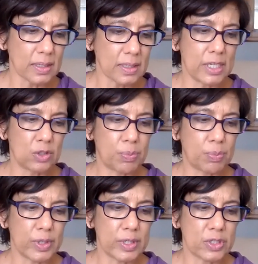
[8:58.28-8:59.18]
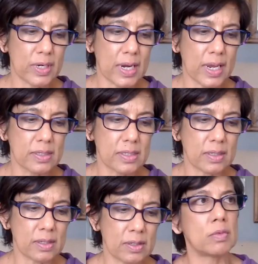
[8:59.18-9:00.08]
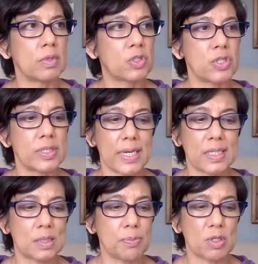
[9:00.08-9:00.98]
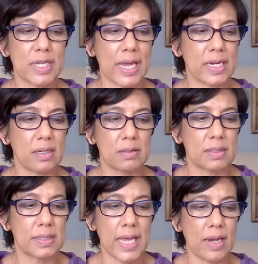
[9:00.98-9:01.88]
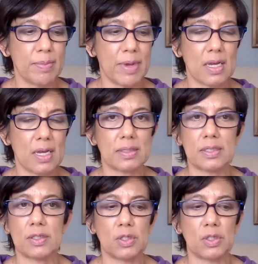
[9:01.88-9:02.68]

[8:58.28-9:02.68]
a really good point, John. And it's just like a spontaneous 10 minutes.